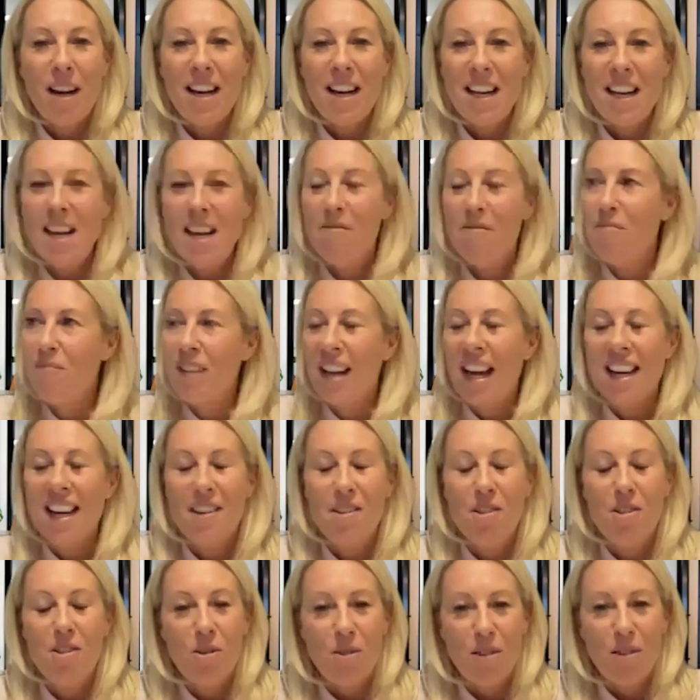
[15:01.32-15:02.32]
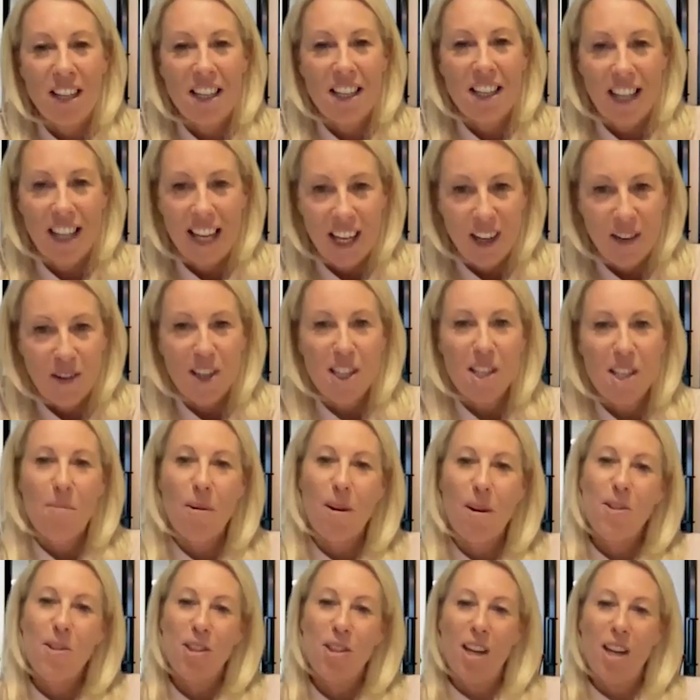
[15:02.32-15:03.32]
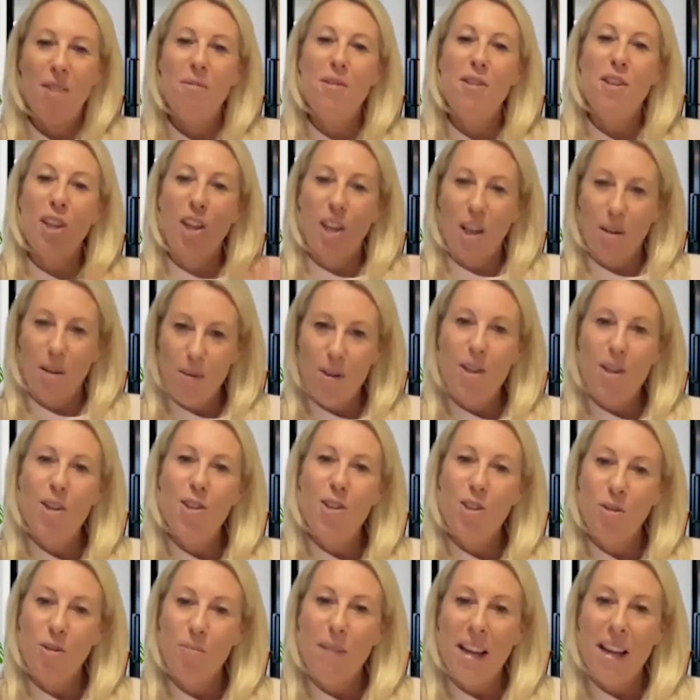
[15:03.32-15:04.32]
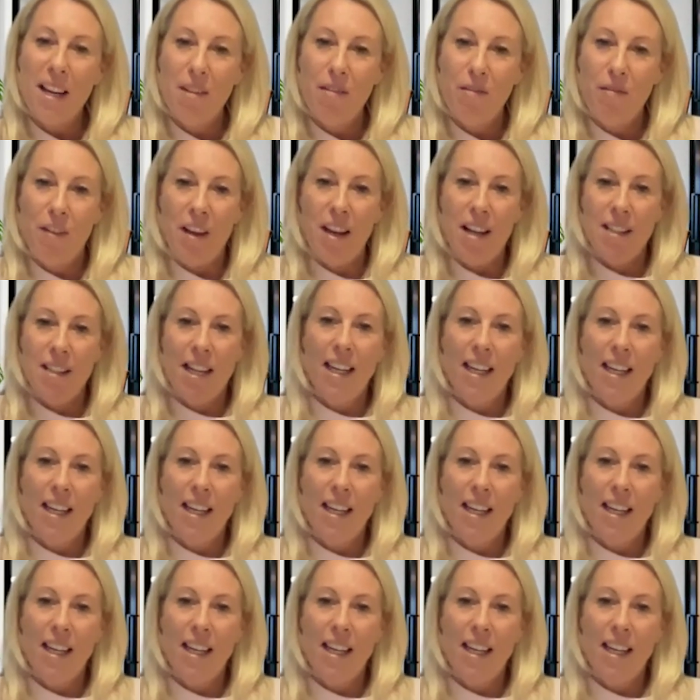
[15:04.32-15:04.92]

any of kind of Zurich's secrets, but in terms of the commercial benefits,